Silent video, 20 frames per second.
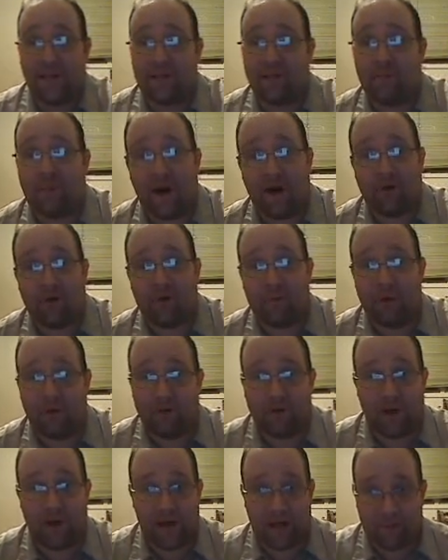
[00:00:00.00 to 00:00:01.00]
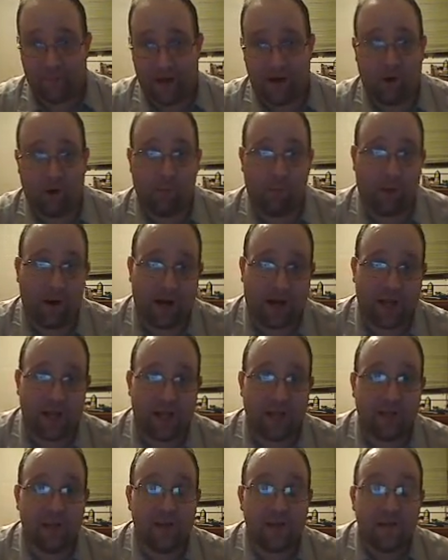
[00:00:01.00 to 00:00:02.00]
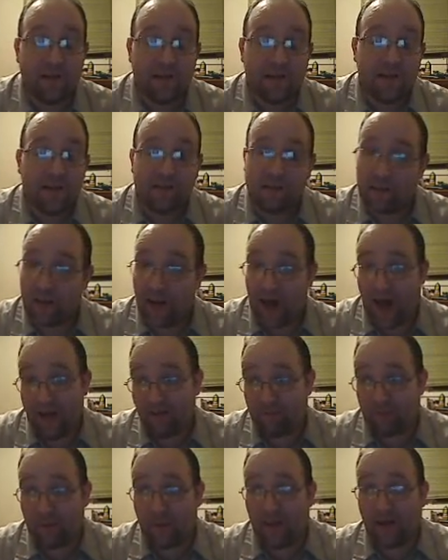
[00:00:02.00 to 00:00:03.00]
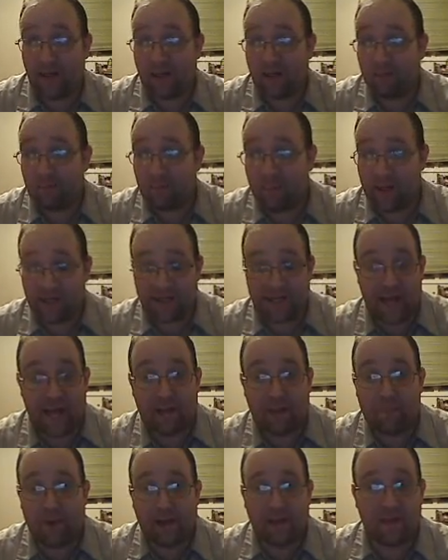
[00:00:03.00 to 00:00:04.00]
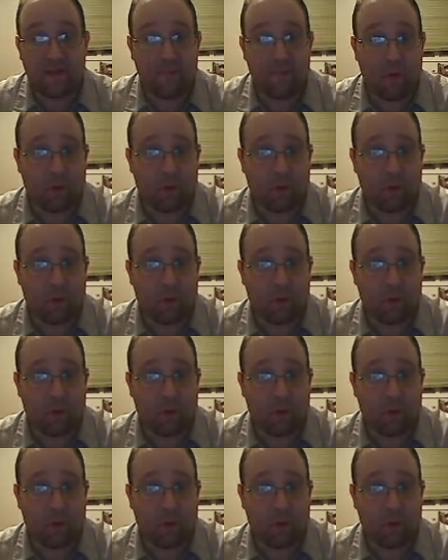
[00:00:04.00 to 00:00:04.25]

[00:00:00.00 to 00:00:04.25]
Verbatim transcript: That I have paid, me and Dad paid the mortgage one month out of our pockets.